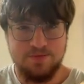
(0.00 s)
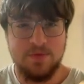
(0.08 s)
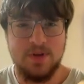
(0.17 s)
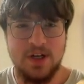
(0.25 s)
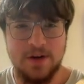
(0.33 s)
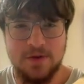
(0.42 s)

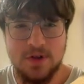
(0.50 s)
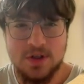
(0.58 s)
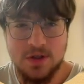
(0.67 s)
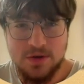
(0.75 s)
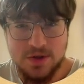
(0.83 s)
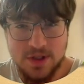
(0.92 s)
Different
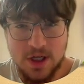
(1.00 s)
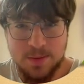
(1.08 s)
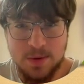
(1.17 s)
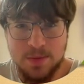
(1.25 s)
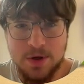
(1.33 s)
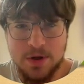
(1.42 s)
solutions that are
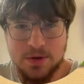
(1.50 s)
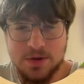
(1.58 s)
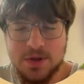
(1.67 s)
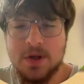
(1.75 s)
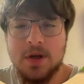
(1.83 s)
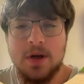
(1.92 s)

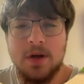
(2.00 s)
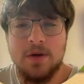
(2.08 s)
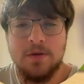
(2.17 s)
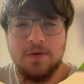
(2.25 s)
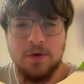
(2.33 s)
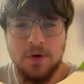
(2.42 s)
proposed
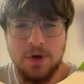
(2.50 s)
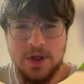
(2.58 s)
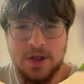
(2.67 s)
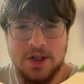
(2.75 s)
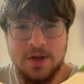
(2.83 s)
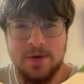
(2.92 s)
for the
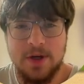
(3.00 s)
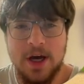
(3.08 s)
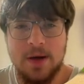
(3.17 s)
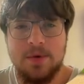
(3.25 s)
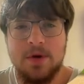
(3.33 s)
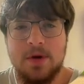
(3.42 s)
achievement
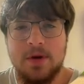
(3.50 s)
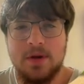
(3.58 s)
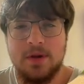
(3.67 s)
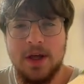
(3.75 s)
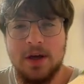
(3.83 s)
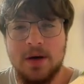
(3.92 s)
gap,
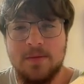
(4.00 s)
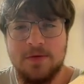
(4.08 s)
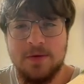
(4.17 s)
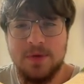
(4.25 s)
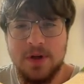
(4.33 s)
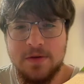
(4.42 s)
they come
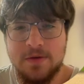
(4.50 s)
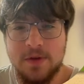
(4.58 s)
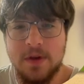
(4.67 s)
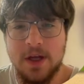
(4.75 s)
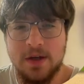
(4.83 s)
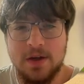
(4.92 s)
from
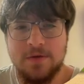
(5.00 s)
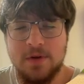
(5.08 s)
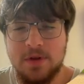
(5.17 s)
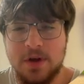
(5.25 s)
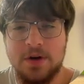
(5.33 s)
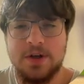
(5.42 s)

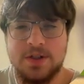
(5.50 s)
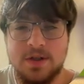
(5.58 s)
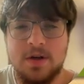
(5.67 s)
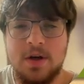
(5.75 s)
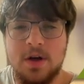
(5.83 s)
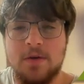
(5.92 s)
different theories
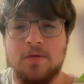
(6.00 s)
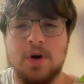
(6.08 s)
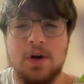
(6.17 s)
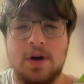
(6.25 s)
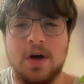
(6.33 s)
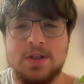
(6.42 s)
of what
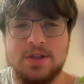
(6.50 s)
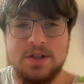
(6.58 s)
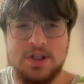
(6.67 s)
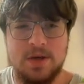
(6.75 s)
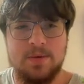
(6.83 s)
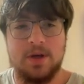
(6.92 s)
caused the achievement